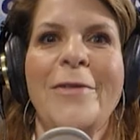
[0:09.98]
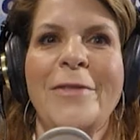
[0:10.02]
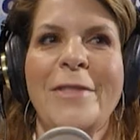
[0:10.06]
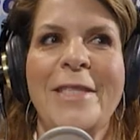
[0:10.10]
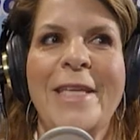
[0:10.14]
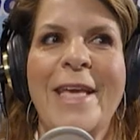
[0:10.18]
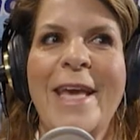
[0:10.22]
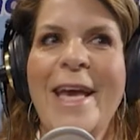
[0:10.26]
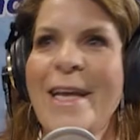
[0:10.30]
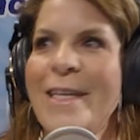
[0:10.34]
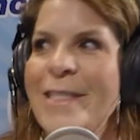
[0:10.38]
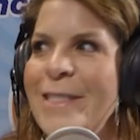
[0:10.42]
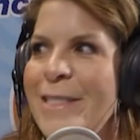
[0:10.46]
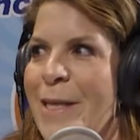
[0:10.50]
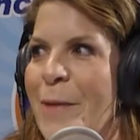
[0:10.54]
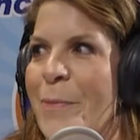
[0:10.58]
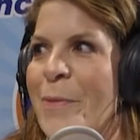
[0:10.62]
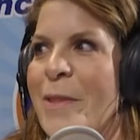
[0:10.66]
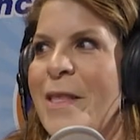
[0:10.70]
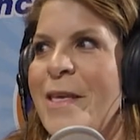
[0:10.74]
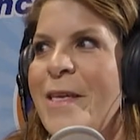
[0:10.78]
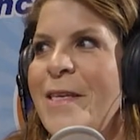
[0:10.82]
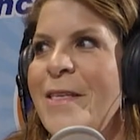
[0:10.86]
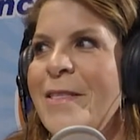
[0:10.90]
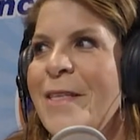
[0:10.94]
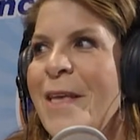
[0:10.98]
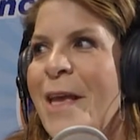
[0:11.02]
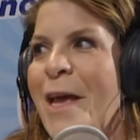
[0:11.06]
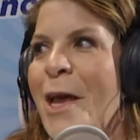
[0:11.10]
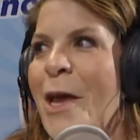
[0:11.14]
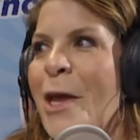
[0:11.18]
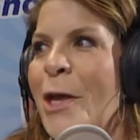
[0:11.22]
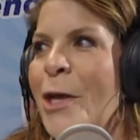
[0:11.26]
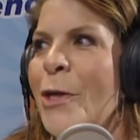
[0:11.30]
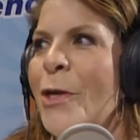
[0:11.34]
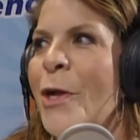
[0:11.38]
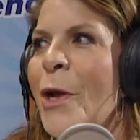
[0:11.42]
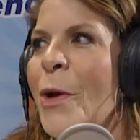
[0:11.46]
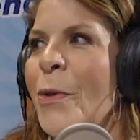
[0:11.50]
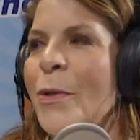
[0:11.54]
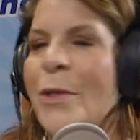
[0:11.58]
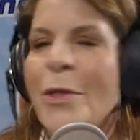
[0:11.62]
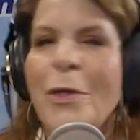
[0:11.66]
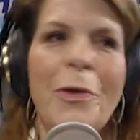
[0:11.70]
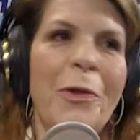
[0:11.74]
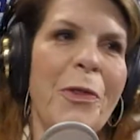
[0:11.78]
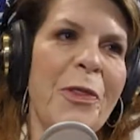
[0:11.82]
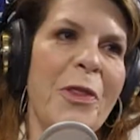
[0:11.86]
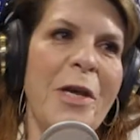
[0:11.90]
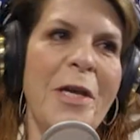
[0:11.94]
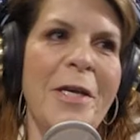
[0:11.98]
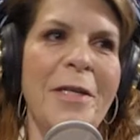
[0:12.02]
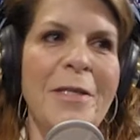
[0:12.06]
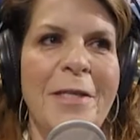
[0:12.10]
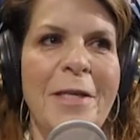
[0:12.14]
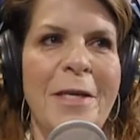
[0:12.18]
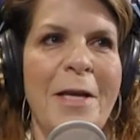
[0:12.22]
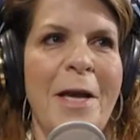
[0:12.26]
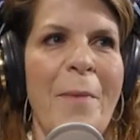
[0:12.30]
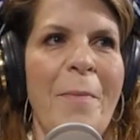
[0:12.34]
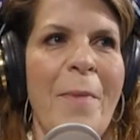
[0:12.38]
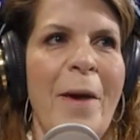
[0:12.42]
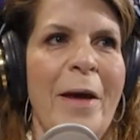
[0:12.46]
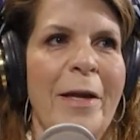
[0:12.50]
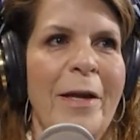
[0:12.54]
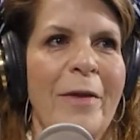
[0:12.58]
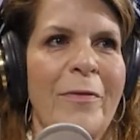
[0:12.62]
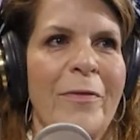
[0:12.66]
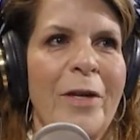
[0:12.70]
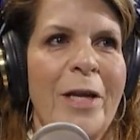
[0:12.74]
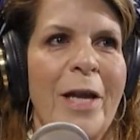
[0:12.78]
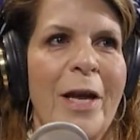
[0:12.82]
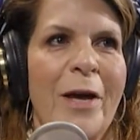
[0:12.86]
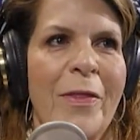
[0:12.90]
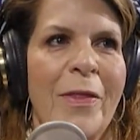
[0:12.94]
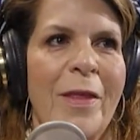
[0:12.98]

and get some of these, you know, little things that come out every now and